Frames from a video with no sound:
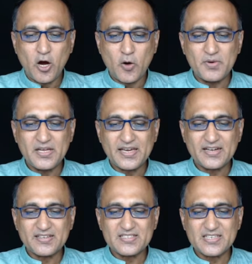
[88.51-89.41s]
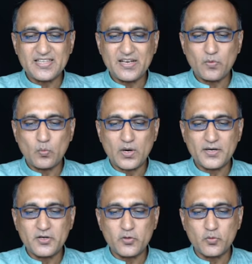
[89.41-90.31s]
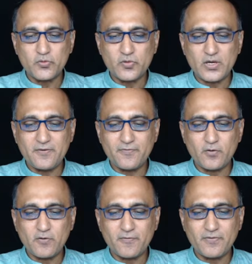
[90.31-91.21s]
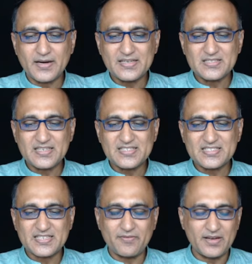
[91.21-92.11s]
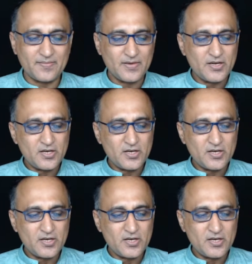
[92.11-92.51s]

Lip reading: How many characters are there? 1, 2, 3, 4, 5, 6, 7.